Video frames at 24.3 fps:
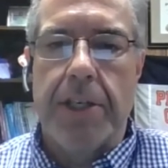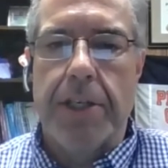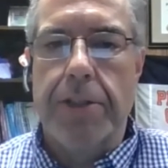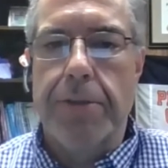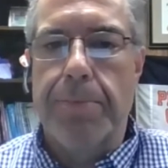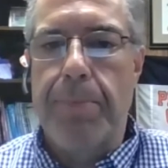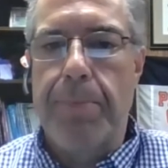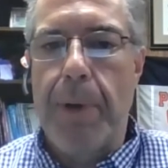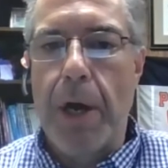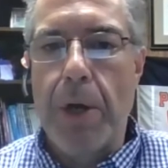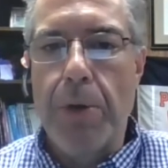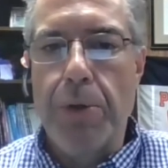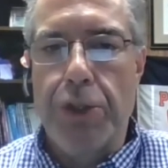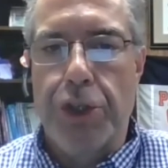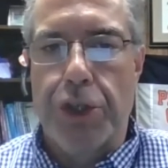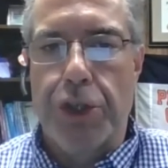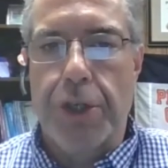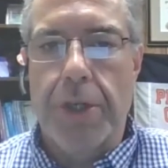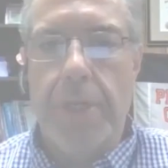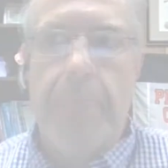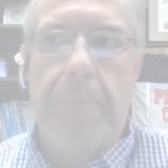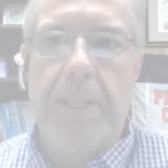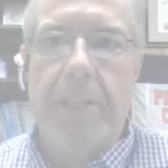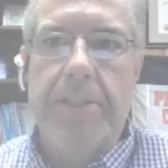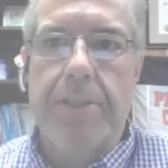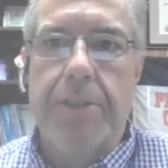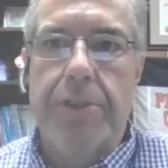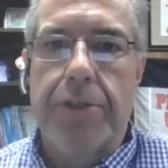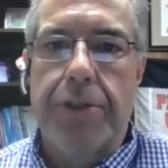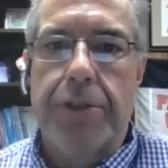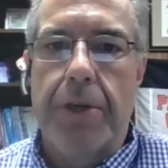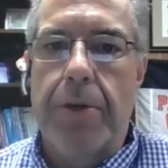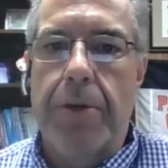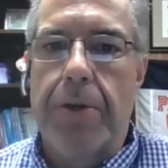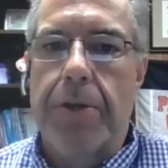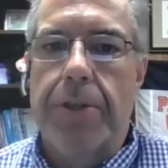exposure. The
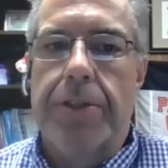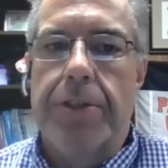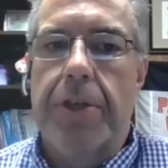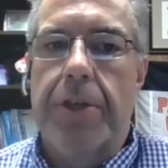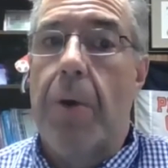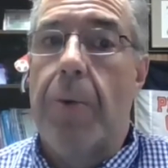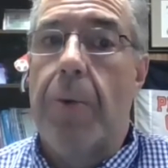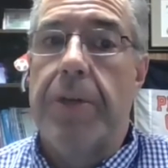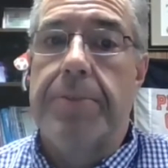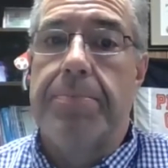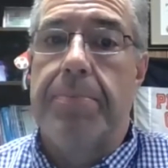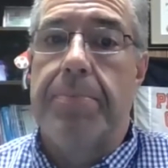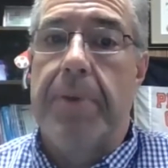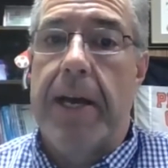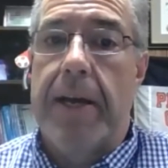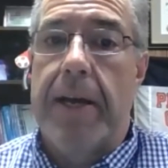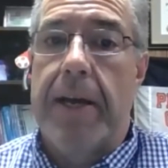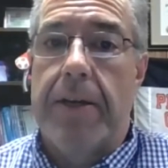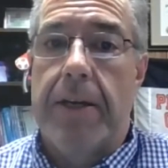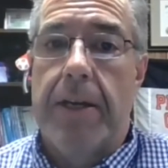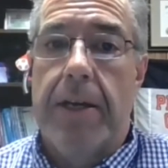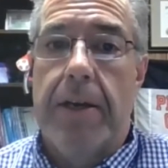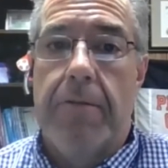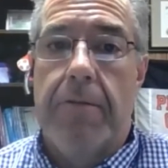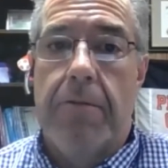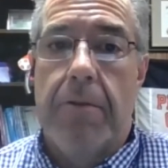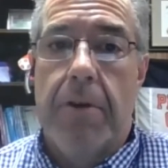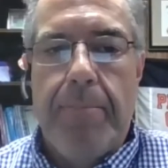sooner is always better.